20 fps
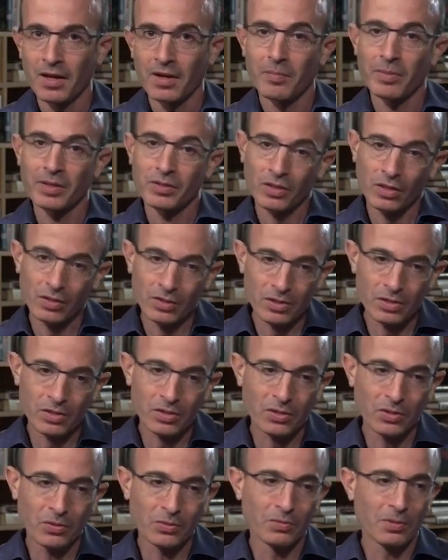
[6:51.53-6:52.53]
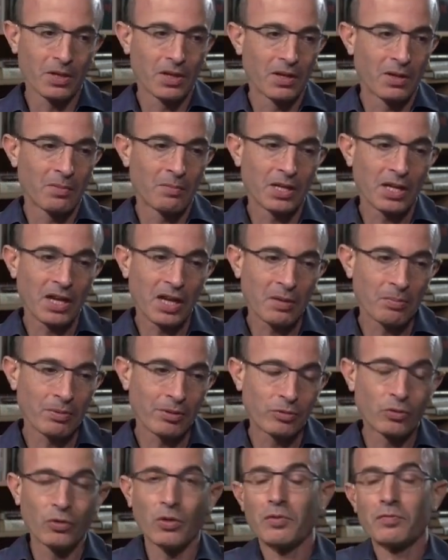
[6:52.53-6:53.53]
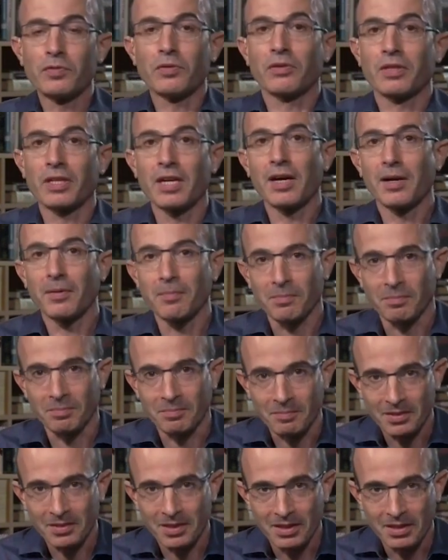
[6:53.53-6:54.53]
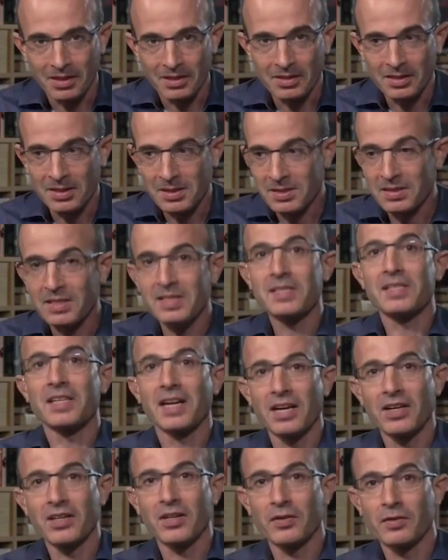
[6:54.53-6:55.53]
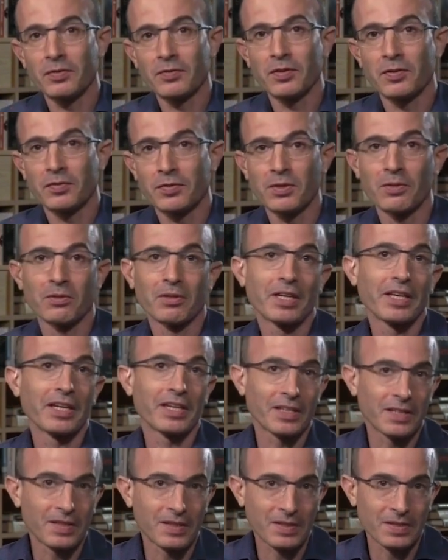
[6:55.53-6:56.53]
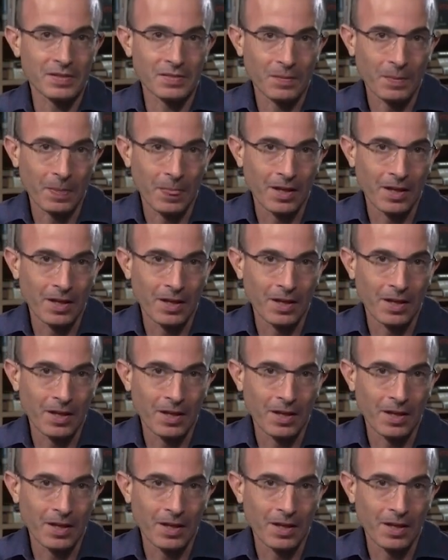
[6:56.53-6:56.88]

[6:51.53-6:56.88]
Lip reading: but also be able to overcome this desire for clicks,